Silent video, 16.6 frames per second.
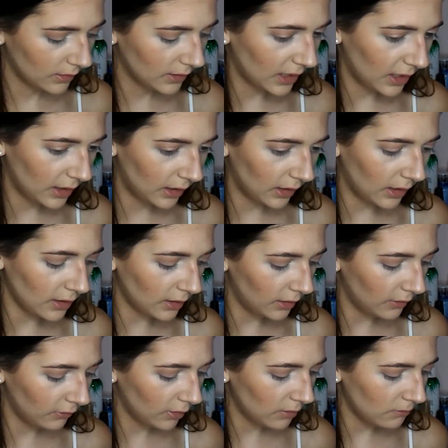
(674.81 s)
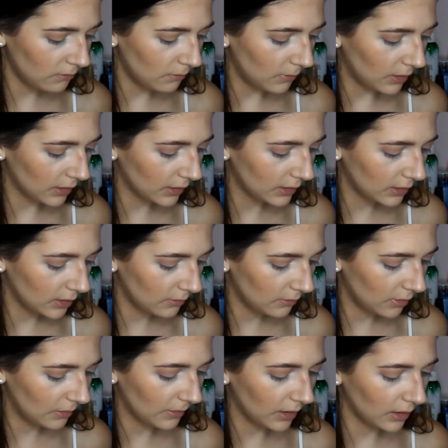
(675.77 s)
I think if I mix
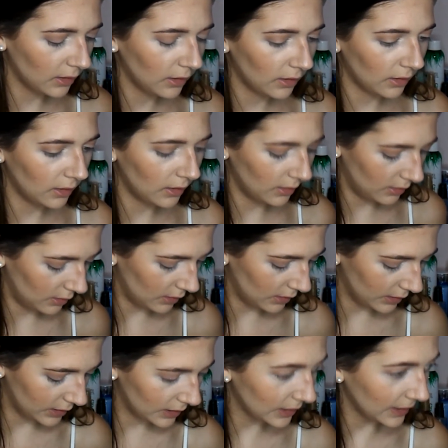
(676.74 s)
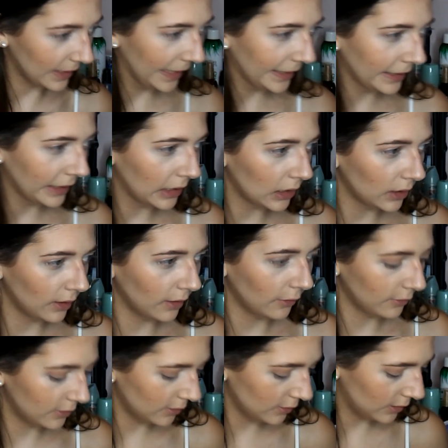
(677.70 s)
them, I might get a slightly
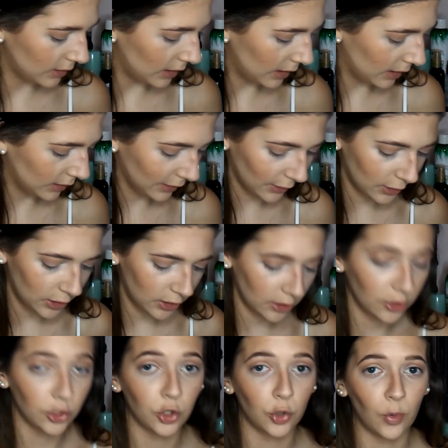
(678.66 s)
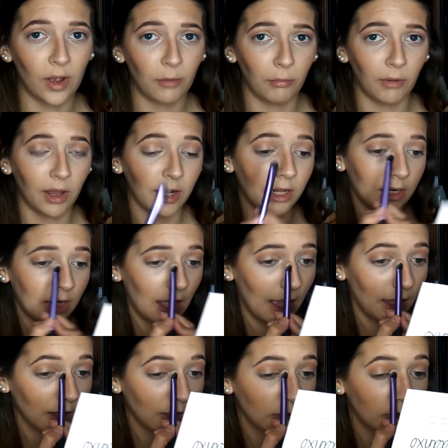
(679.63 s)
closer color to what it
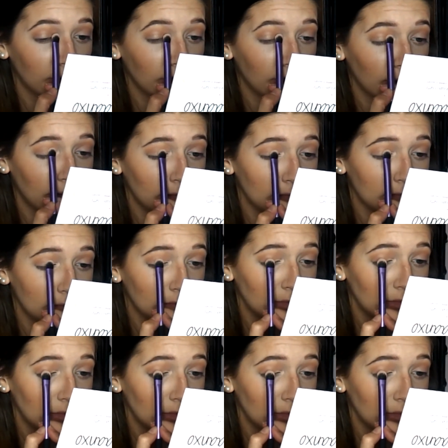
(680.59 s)
actually is.